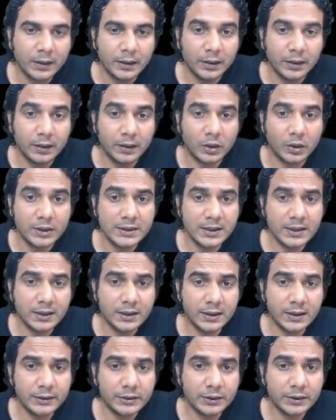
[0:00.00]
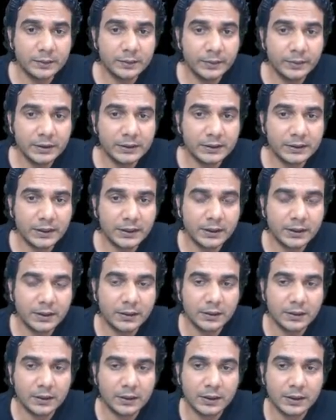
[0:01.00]
Now, what is the condition? We set
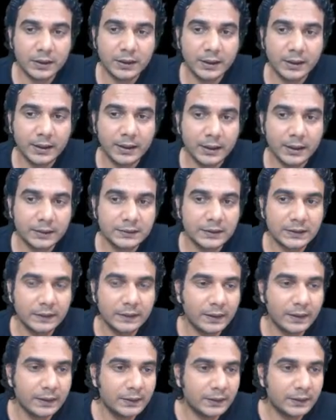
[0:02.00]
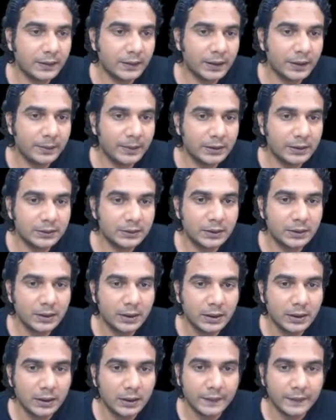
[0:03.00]
containing 7 and 3 elements.
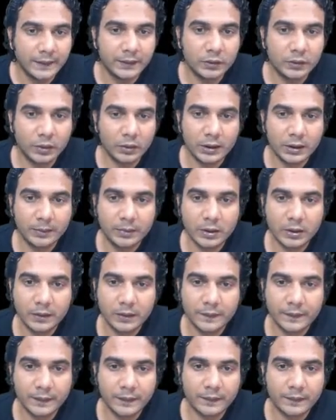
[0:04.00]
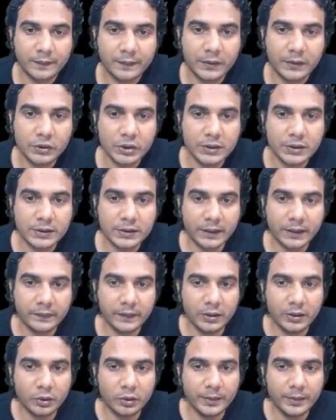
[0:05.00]
The total number of functions have
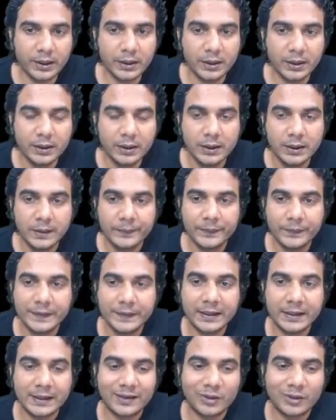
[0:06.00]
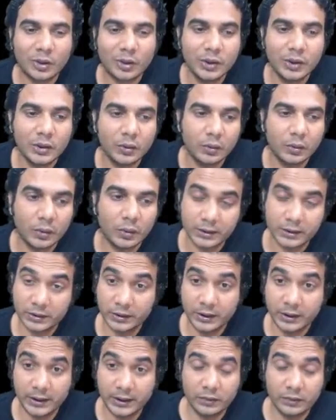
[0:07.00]
A to B that are onto. Okay,
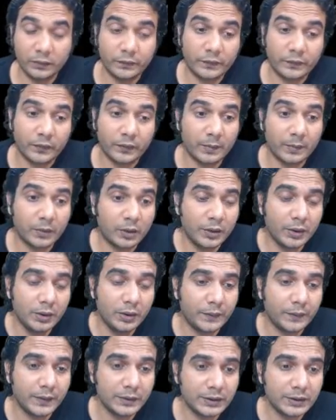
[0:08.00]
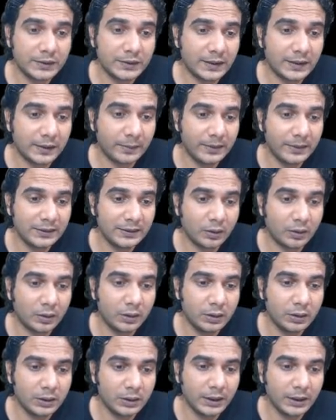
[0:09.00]
so you need to form onto functions. That means
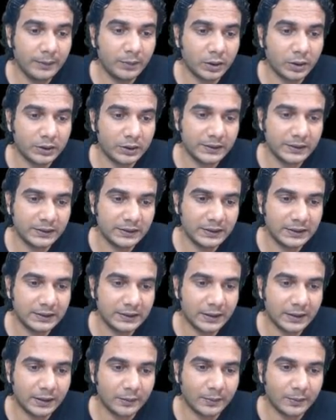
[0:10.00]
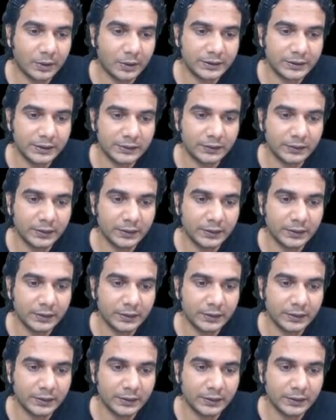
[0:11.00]
all three boxes. These are now boxes.